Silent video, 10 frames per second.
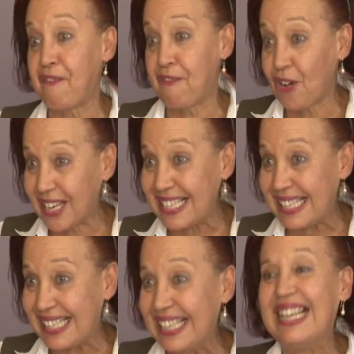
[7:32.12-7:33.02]

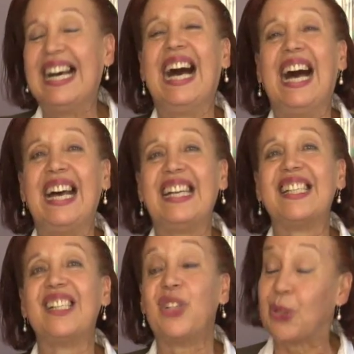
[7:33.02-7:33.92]
focus,
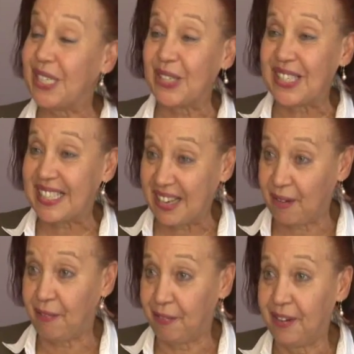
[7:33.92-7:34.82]
and do it
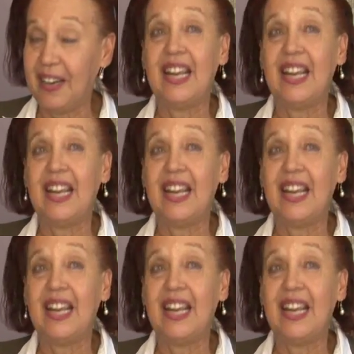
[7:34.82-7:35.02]
yourself.